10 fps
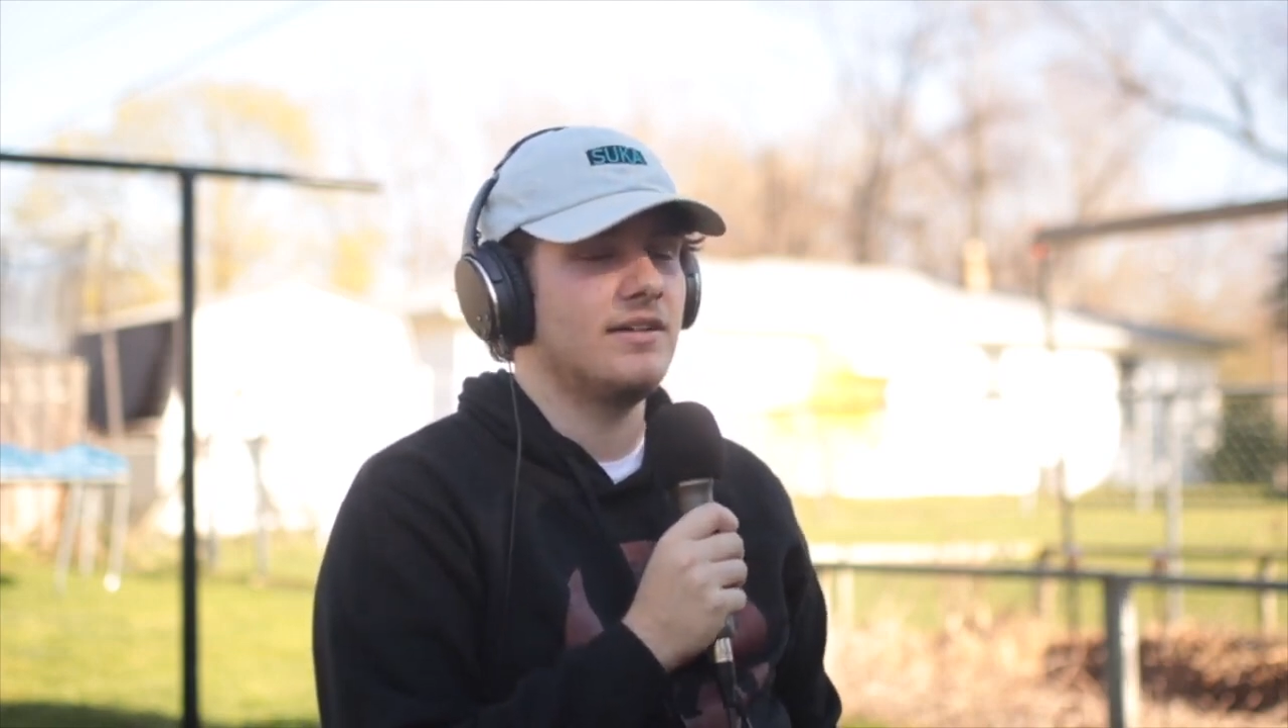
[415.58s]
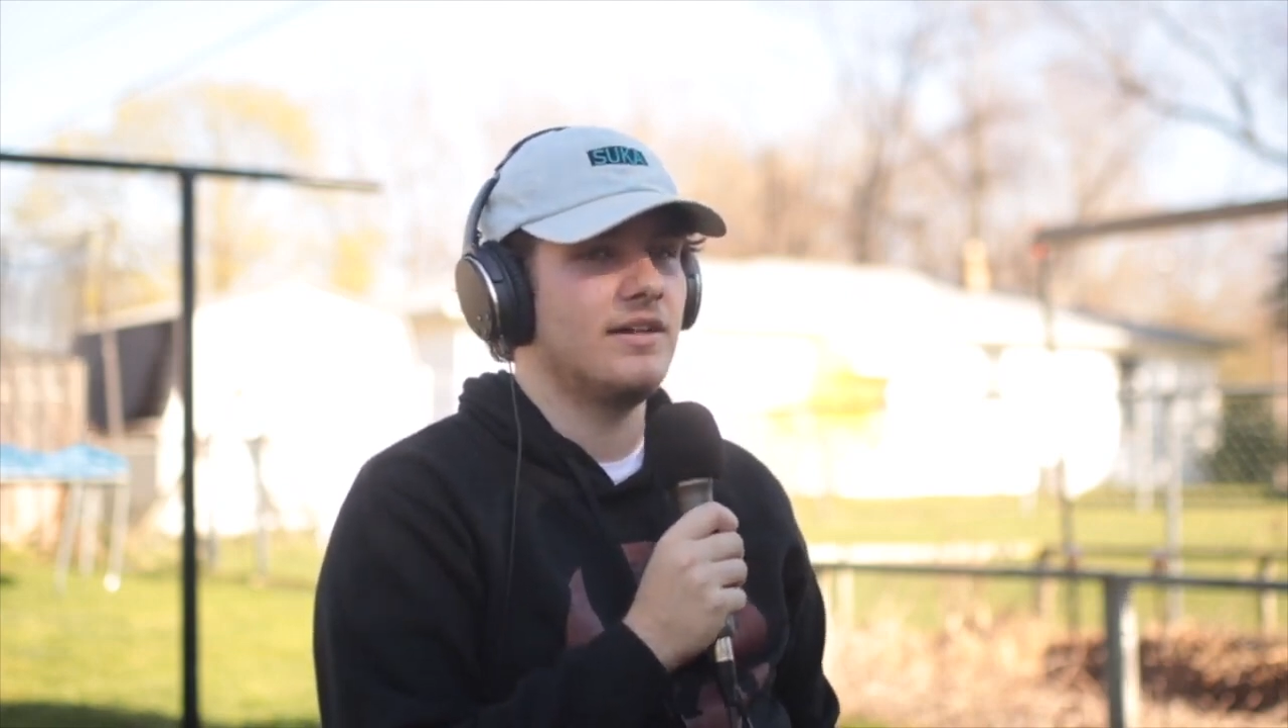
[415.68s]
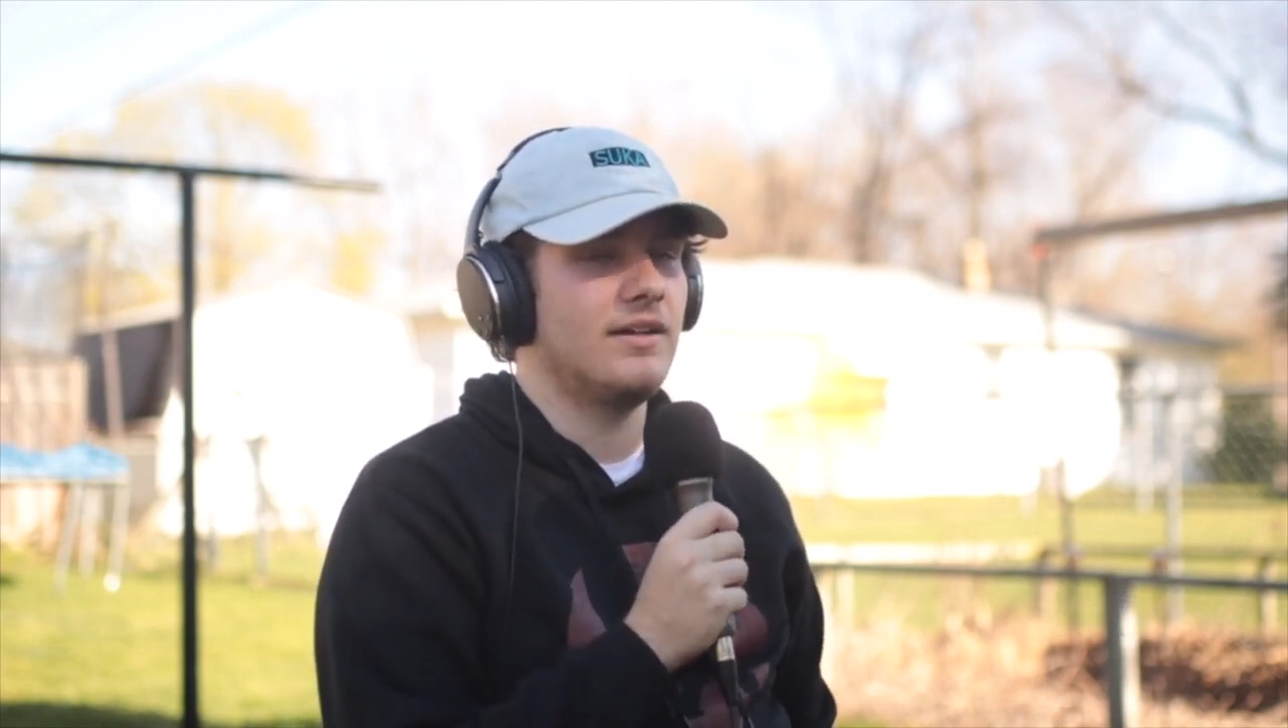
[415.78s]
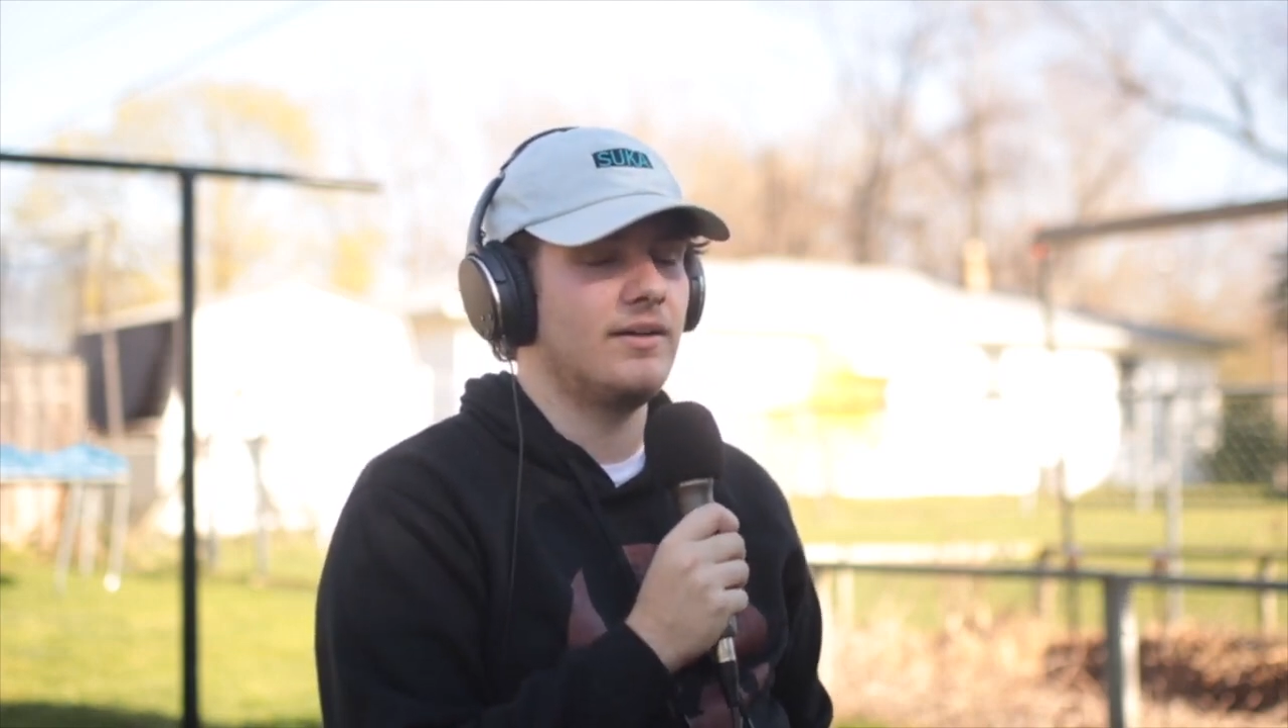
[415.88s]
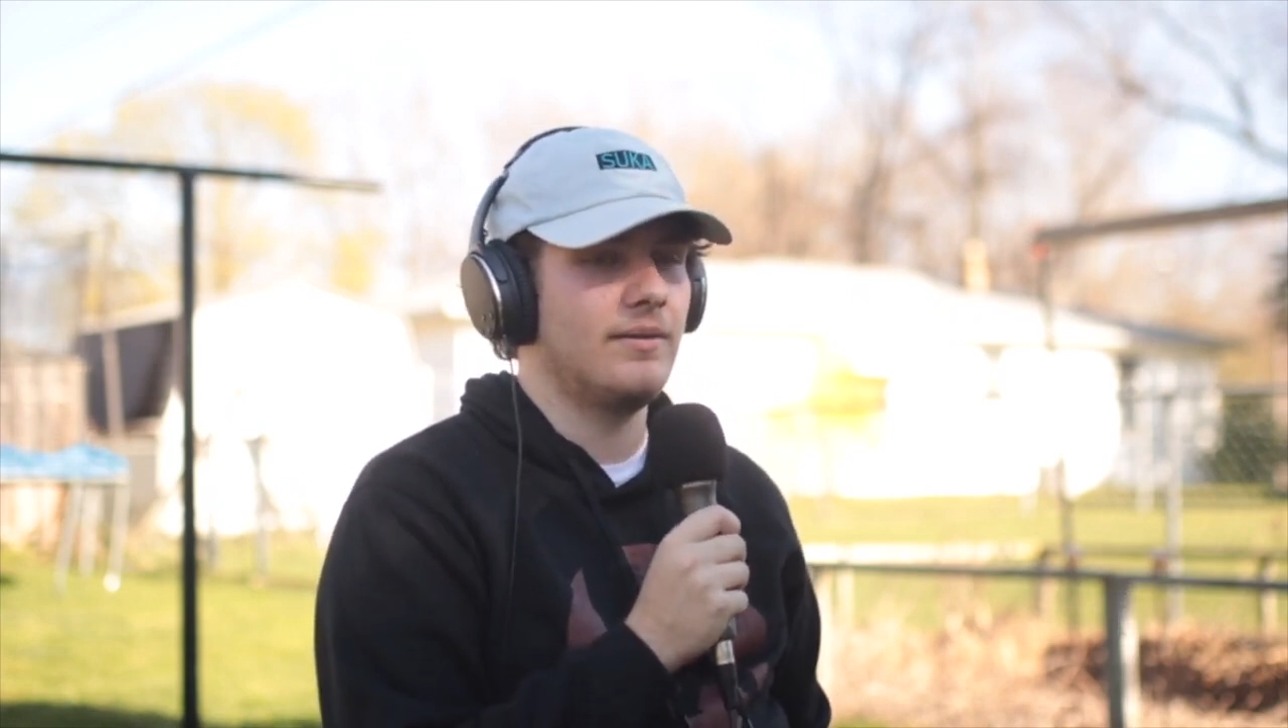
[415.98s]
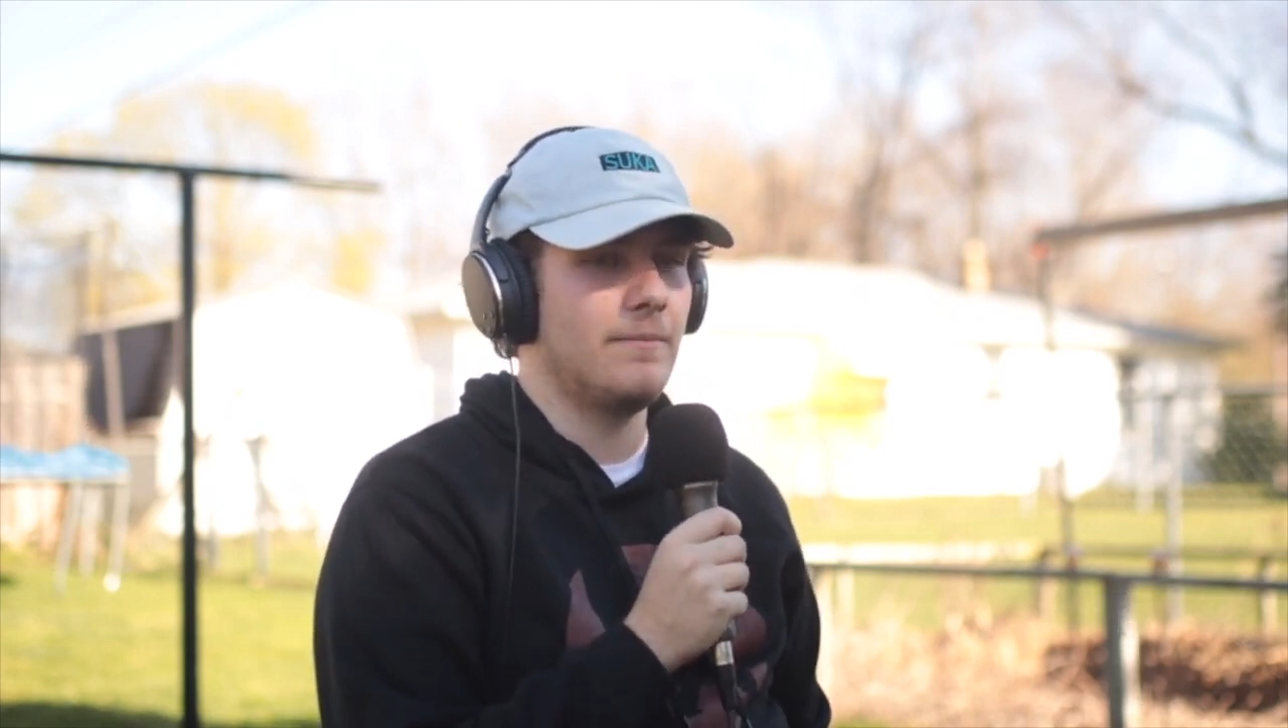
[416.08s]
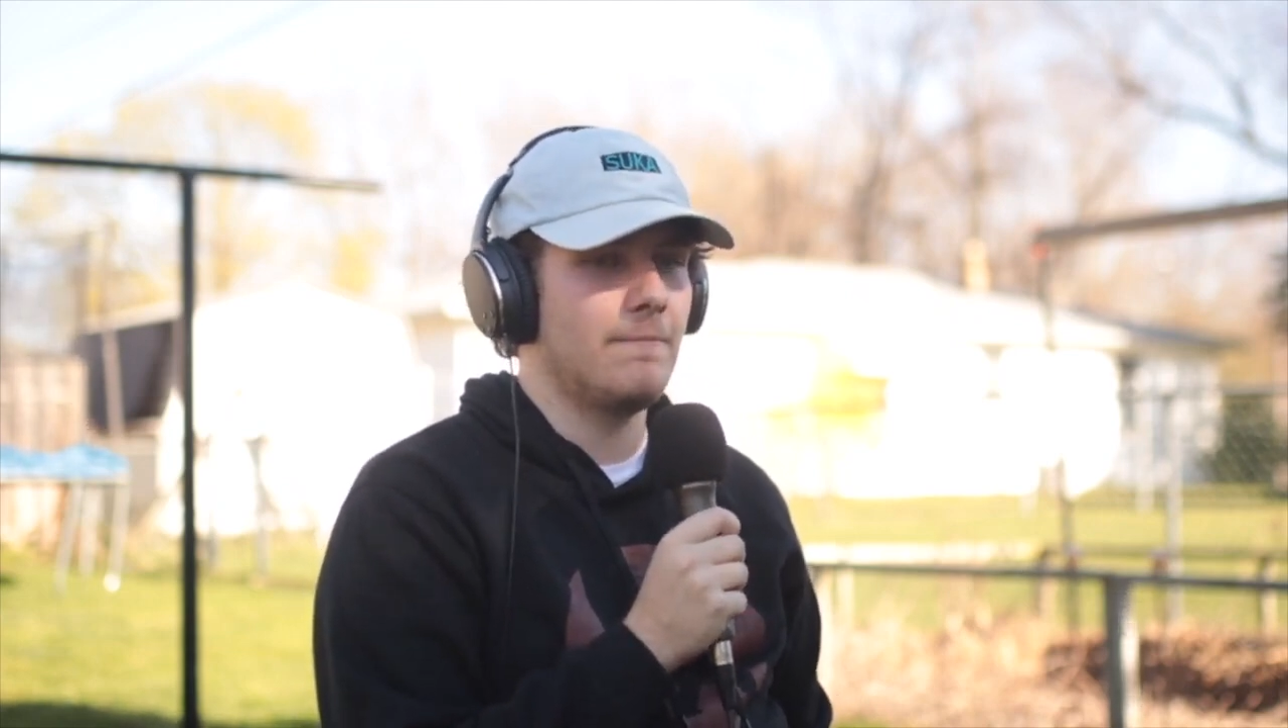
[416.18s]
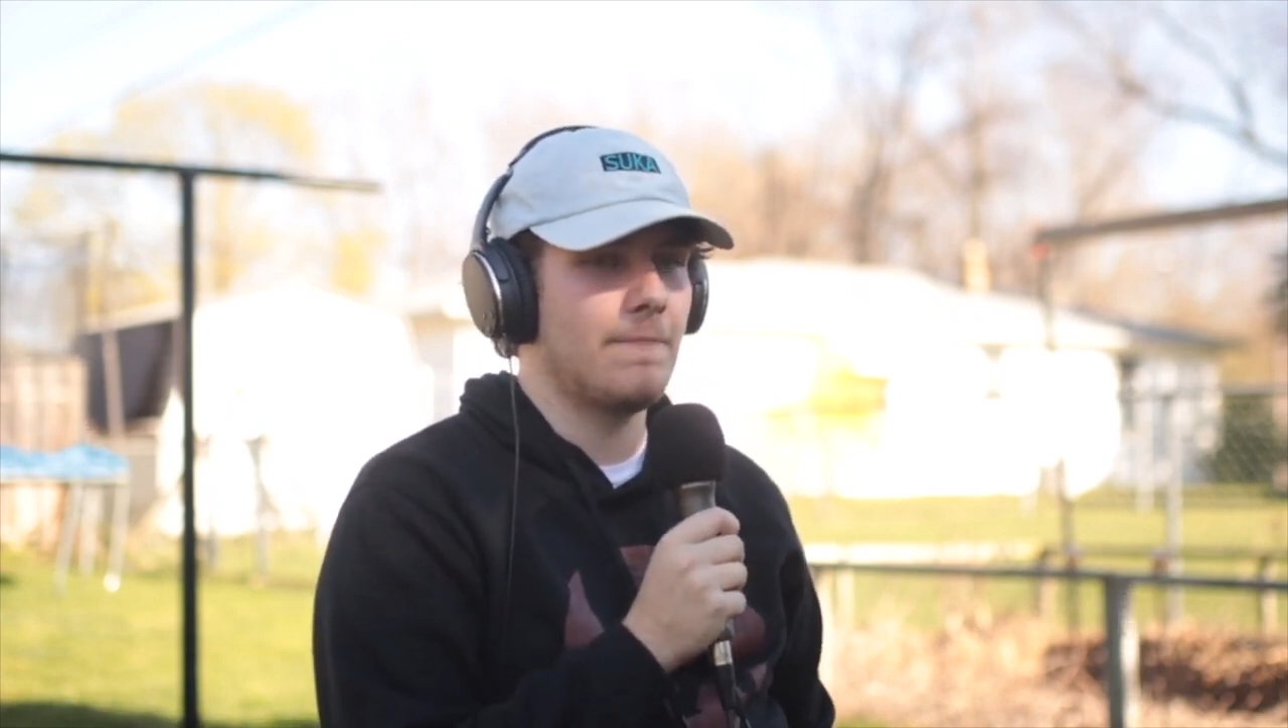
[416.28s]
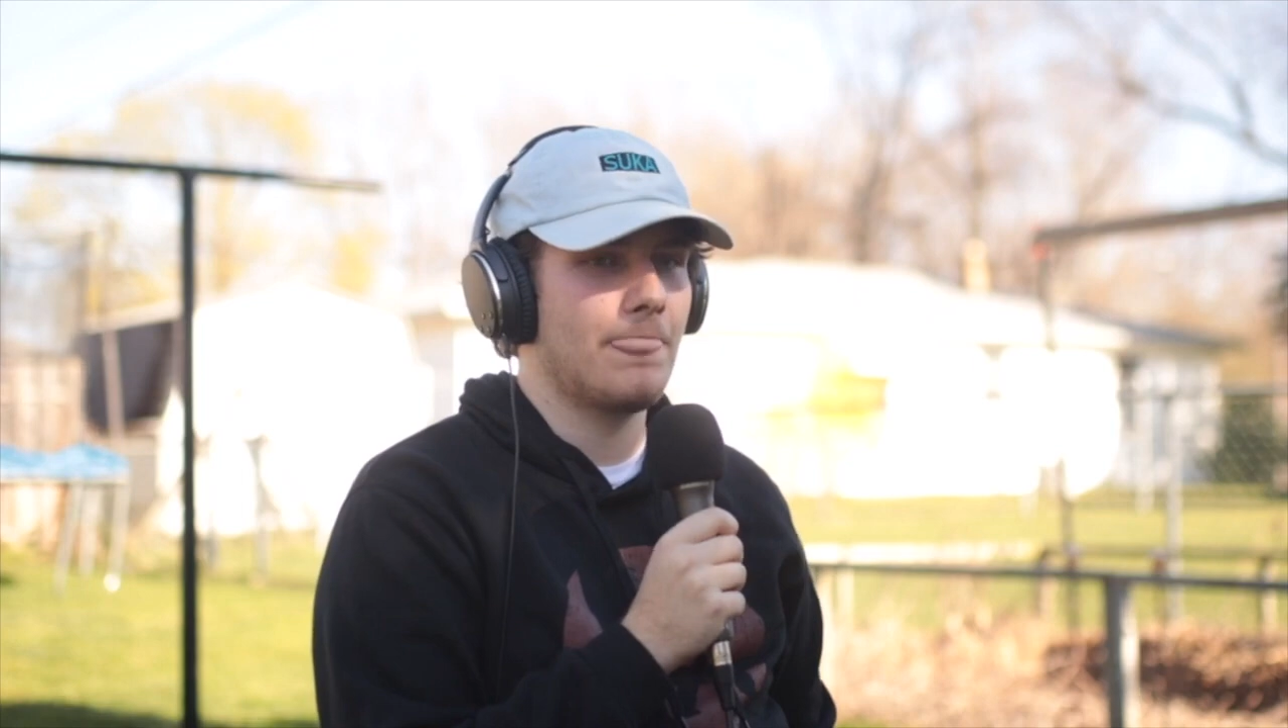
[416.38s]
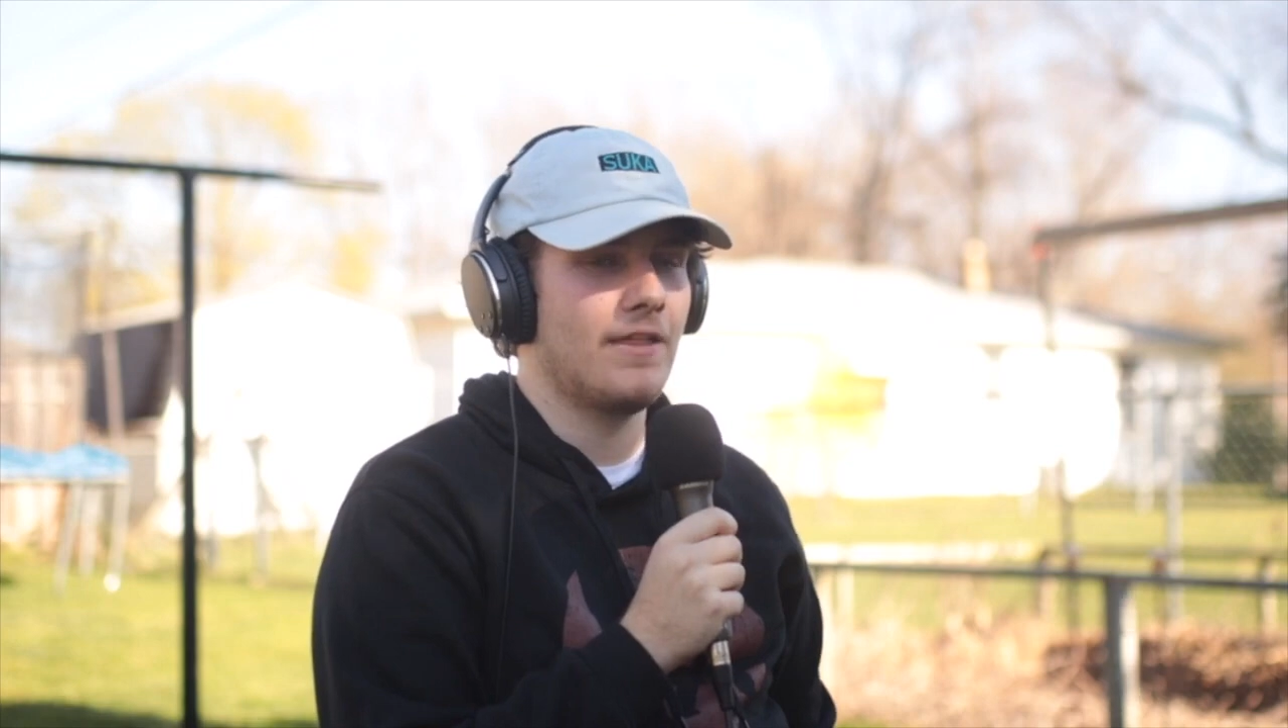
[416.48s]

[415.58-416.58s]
Um.